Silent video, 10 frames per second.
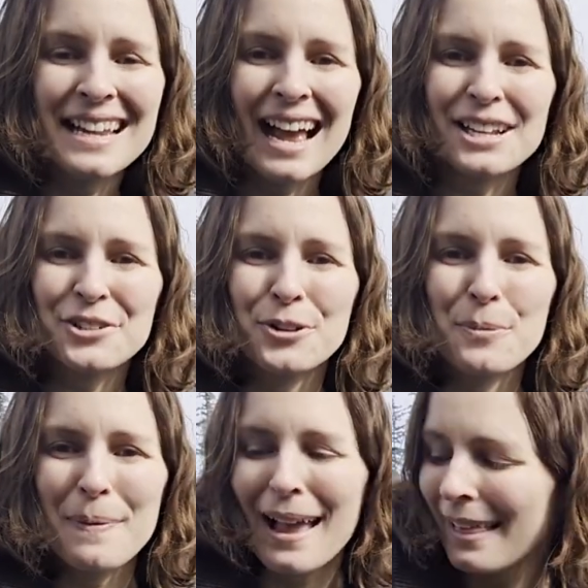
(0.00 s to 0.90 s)

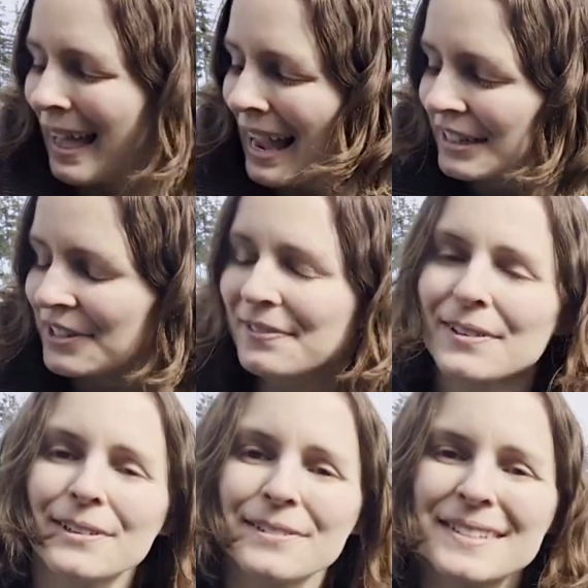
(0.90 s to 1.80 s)
natural plant
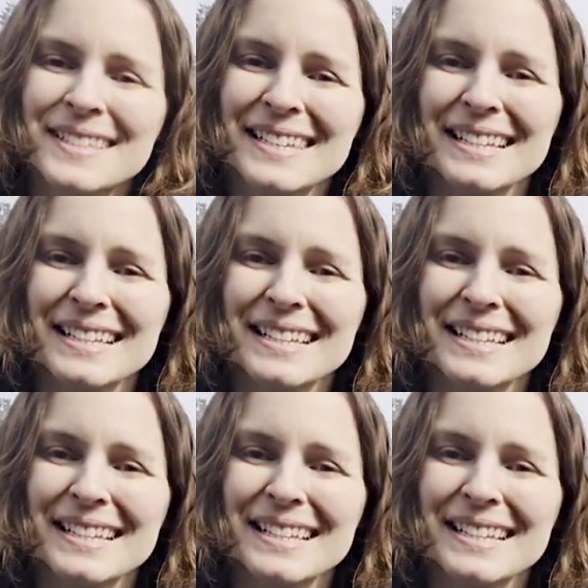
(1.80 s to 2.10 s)
foods